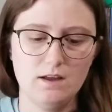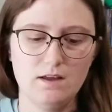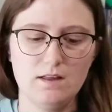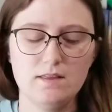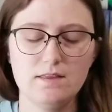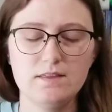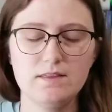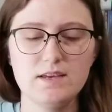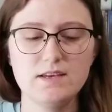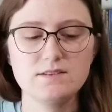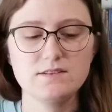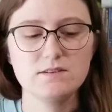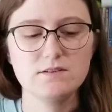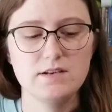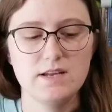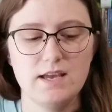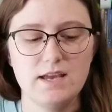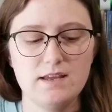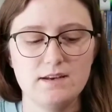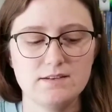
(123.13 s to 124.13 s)
These are
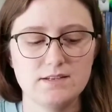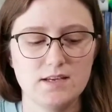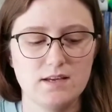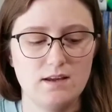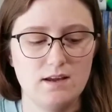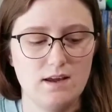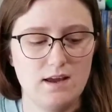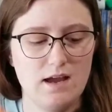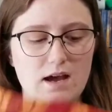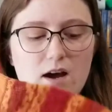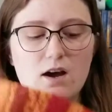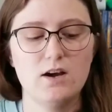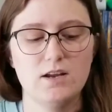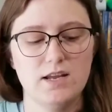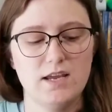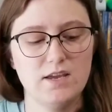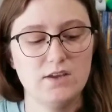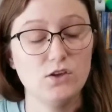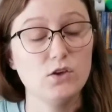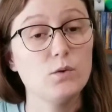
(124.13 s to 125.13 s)
knit on
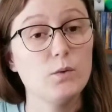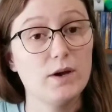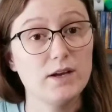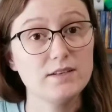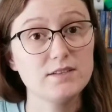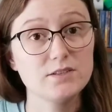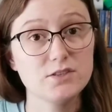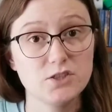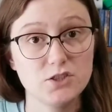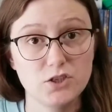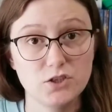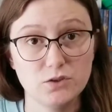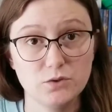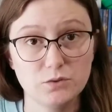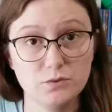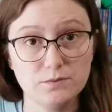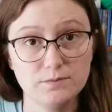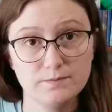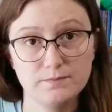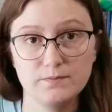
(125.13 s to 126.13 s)
a US 2.
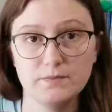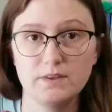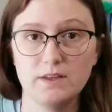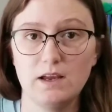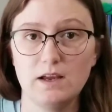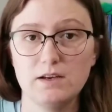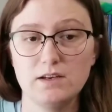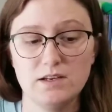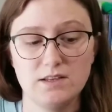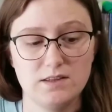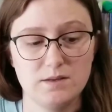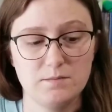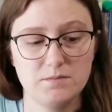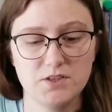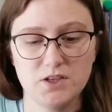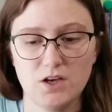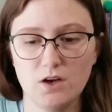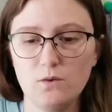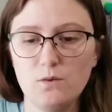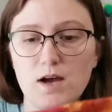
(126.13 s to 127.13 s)
I knit them
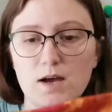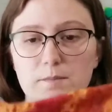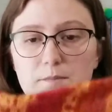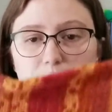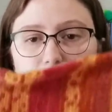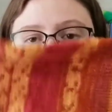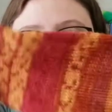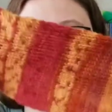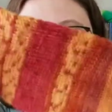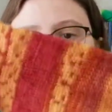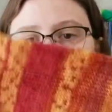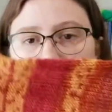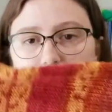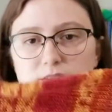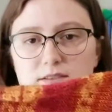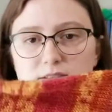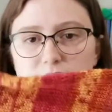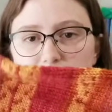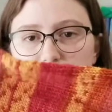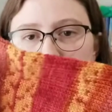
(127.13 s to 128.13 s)
toe up. This is